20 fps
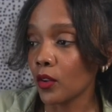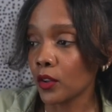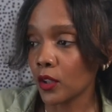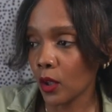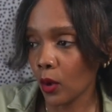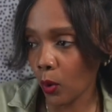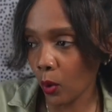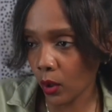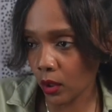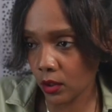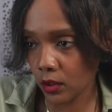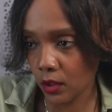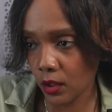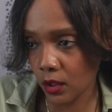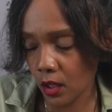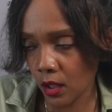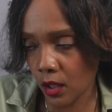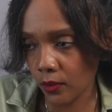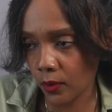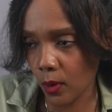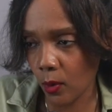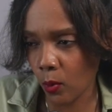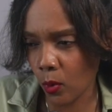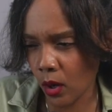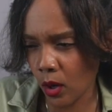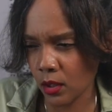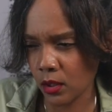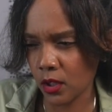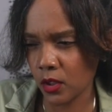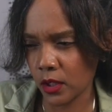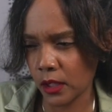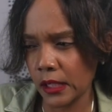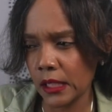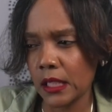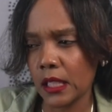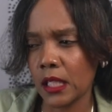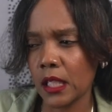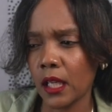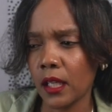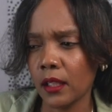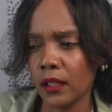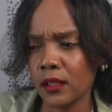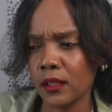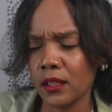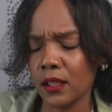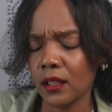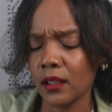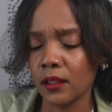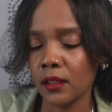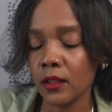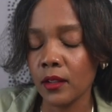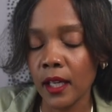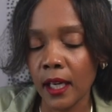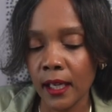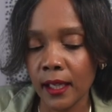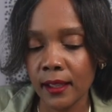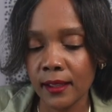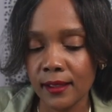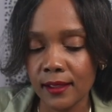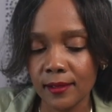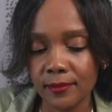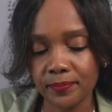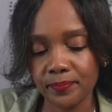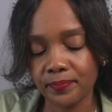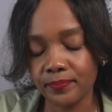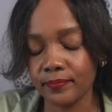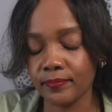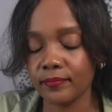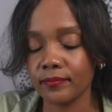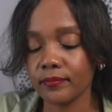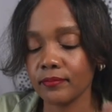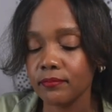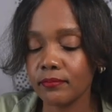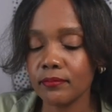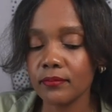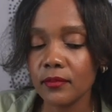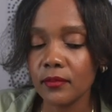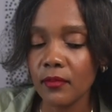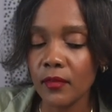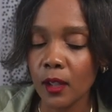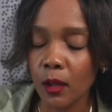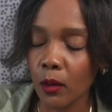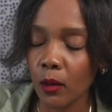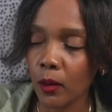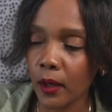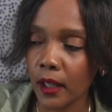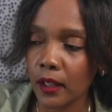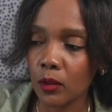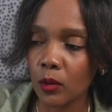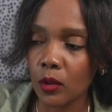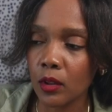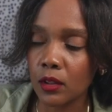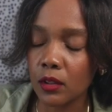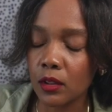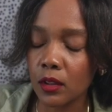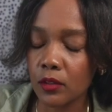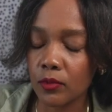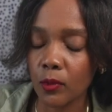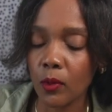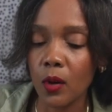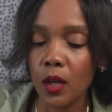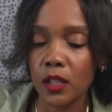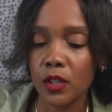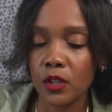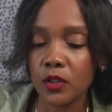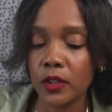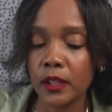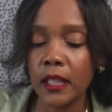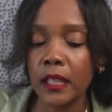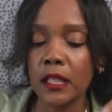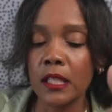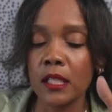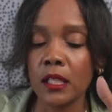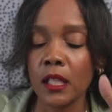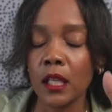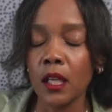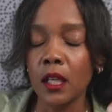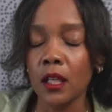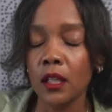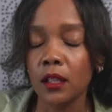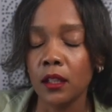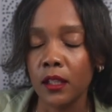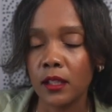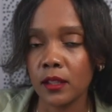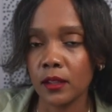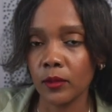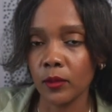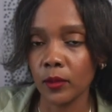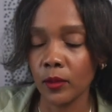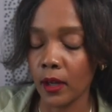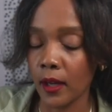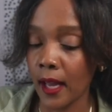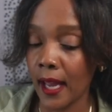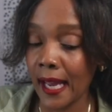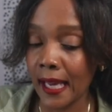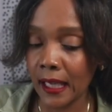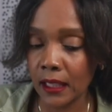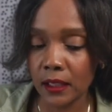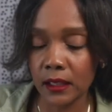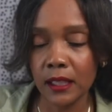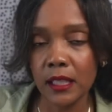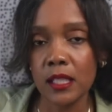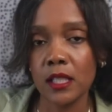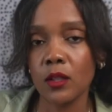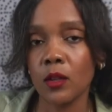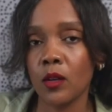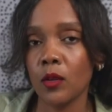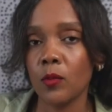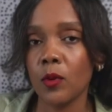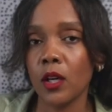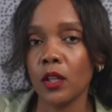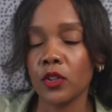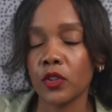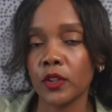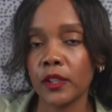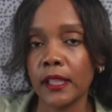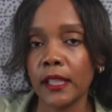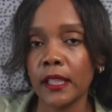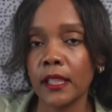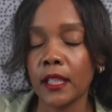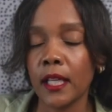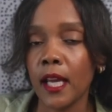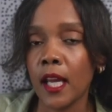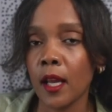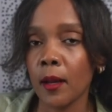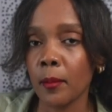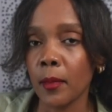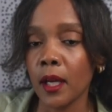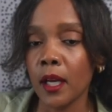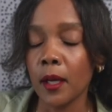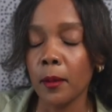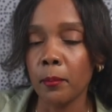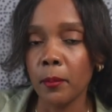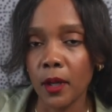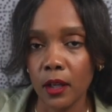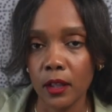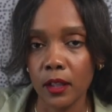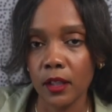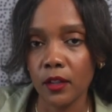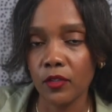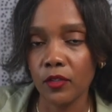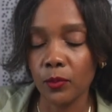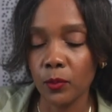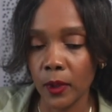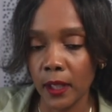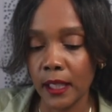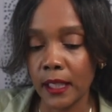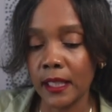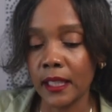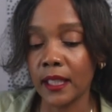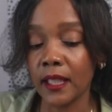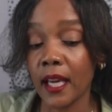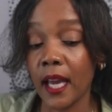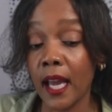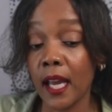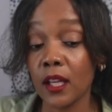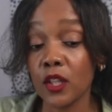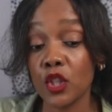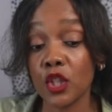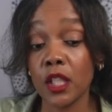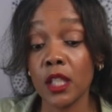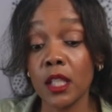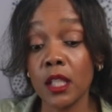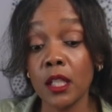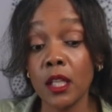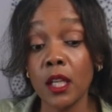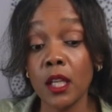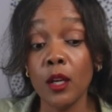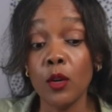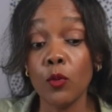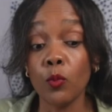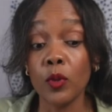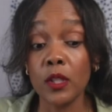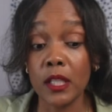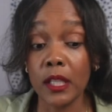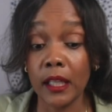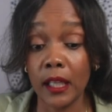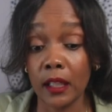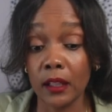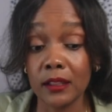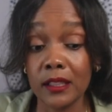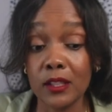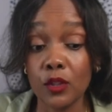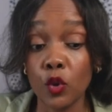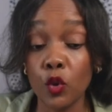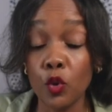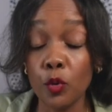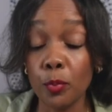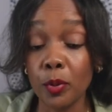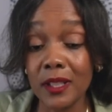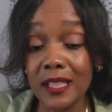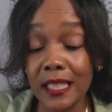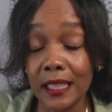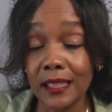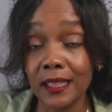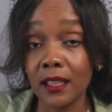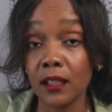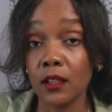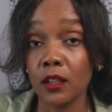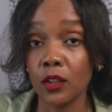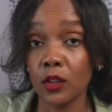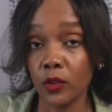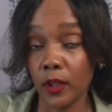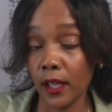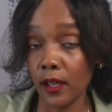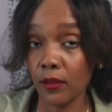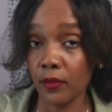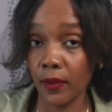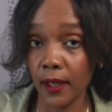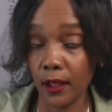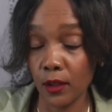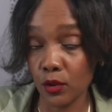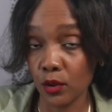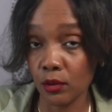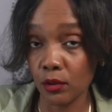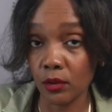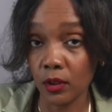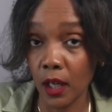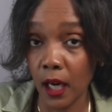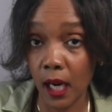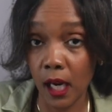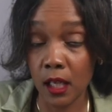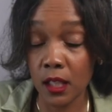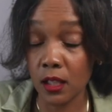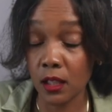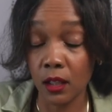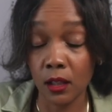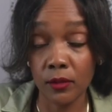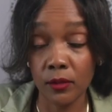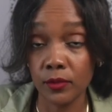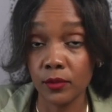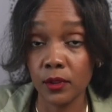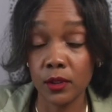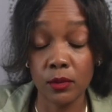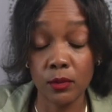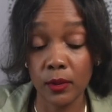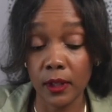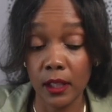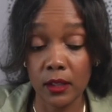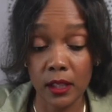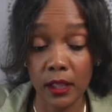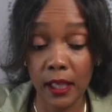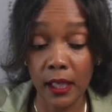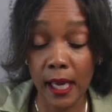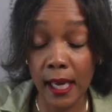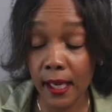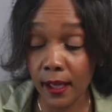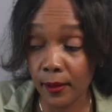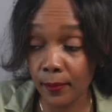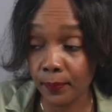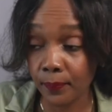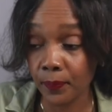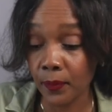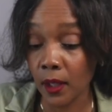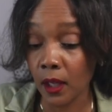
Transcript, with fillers: The Oracle of Wall Street says, you guys, okay, the Oracle of Wall Street is this analyst on Wall Street named Meredith Whitney, and she was an analyst who predicted the great financial crash of 2008.